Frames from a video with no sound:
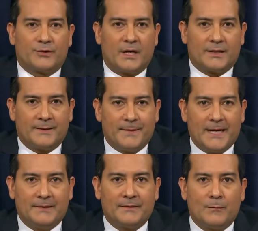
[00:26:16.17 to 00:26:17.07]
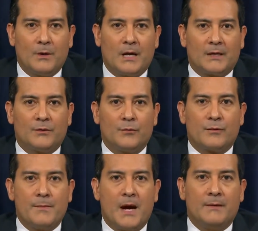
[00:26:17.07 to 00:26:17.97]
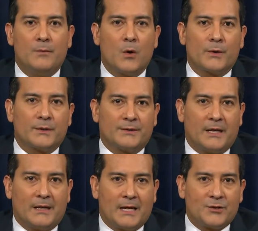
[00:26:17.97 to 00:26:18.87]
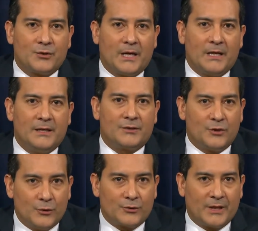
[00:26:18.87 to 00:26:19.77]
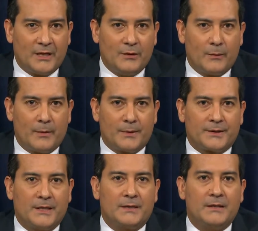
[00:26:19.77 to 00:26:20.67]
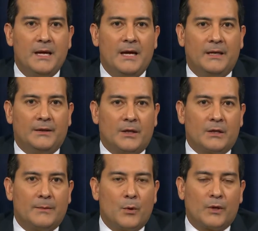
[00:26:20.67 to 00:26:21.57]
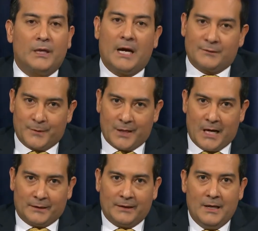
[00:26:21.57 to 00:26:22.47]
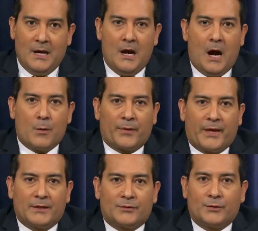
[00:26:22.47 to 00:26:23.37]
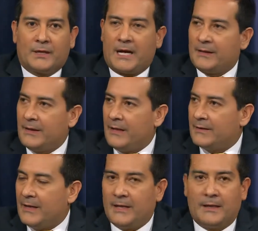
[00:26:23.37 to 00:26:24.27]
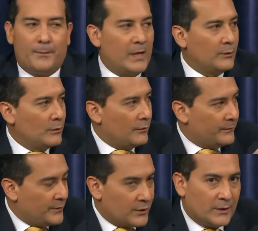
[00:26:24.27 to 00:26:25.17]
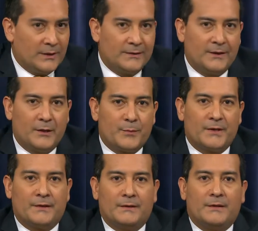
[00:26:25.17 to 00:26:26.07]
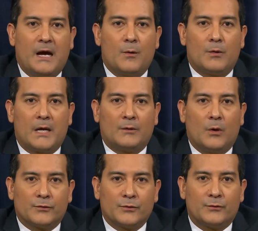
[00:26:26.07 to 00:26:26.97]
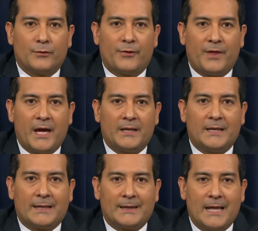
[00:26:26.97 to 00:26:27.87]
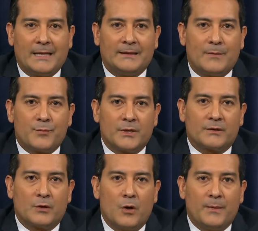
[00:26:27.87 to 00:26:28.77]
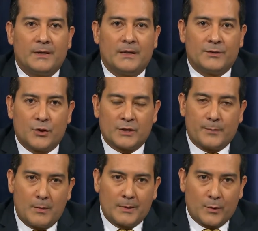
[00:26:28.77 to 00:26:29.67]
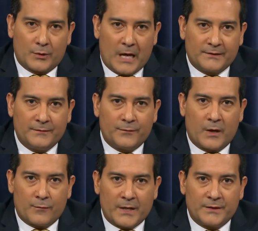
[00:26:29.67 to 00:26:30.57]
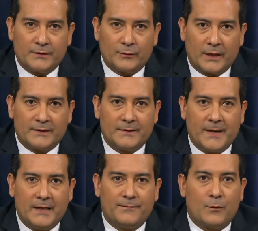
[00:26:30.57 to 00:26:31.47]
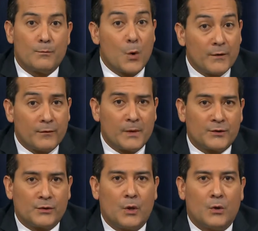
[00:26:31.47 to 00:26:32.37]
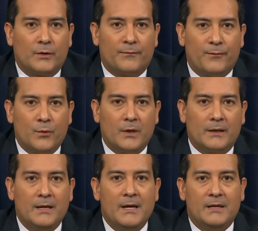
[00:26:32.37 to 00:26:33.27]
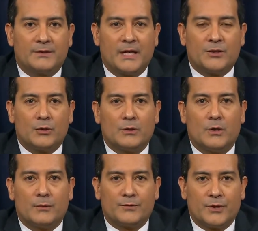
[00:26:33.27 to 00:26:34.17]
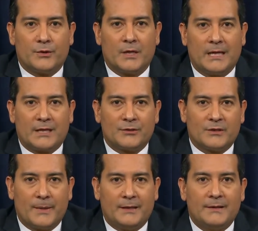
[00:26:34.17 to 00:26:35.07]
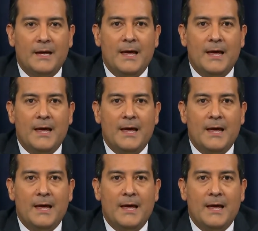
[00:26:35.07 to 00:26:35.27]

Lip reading: our debate. We'd like to remind voters that Election Day is Tuesday, November 6th, and early voting has begun. Our thanks to the candidates and the panel of journalists here present. I would like also to thank the Atlanta Press Club and the Georgia Public Broadcasting for arranging today's debate. For more information on the full schedule of general elections debates,